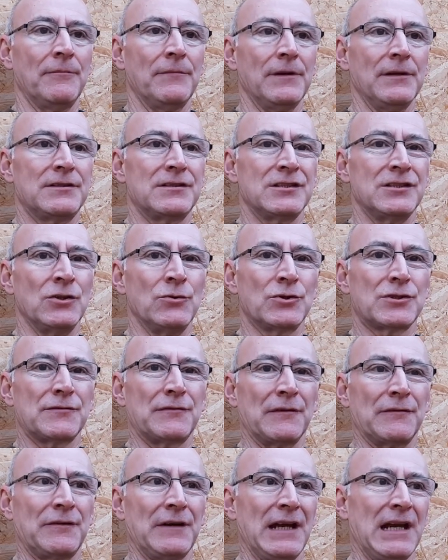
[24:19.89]
It's
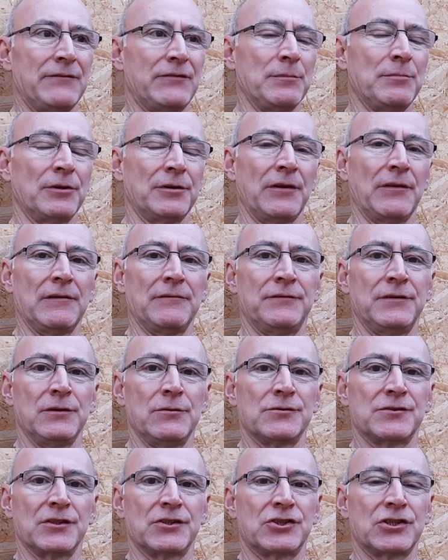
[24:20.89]
useful for everybody that
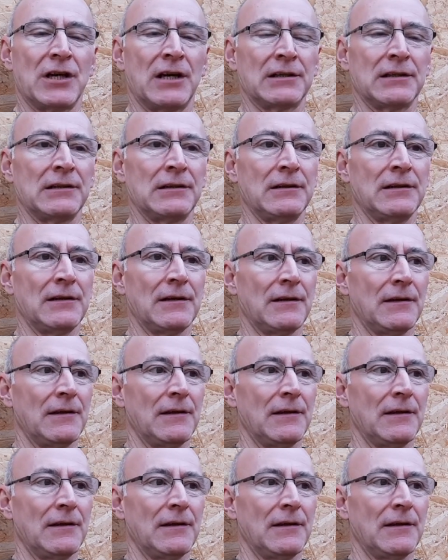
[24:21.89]
views the channel.